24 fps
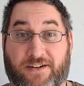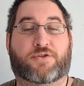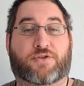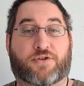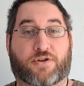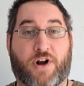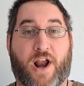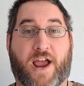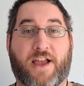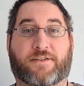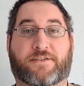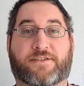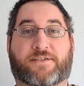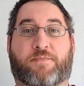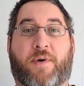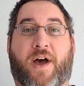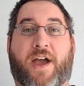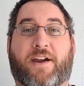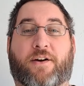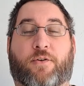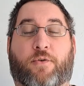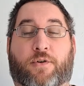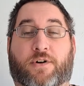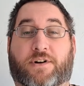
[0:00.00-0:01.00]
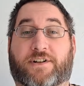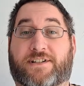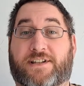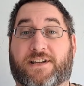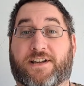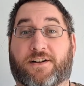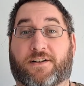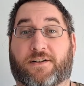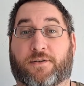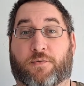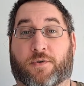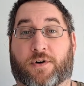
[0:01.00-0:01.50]
Trials by
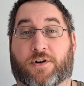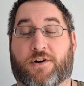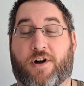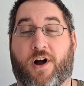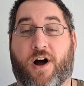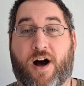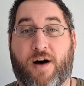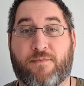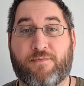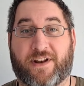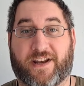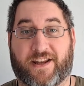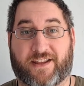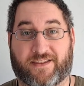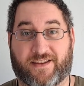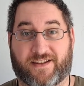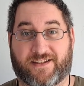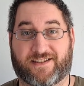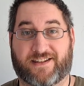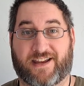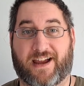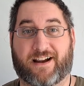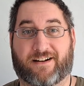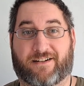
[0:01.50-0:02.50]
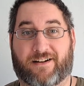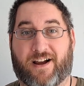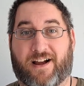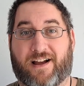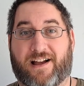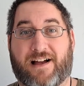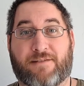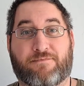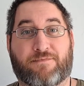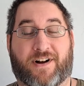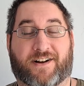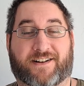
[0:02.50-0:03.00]
ordeal were common in this era
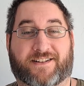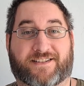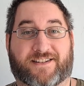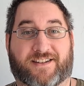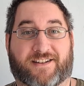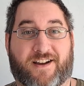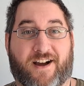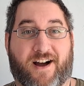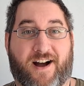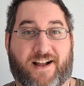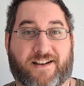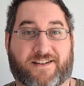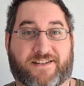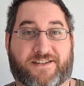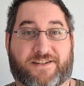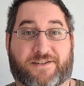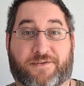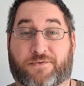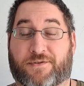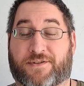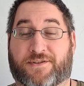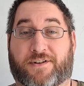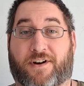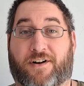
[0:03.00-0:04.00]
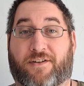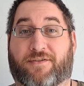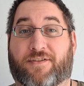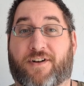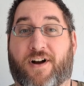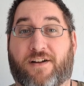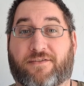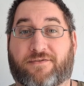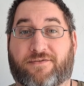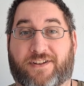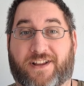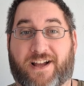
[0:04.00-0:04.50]
amongst the gods to resolve
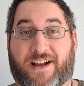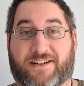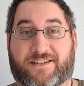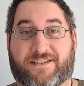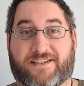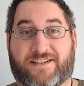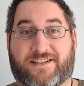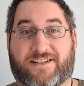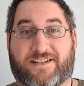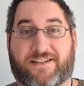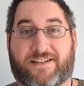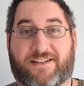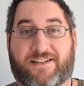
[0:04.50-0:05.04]
conflict.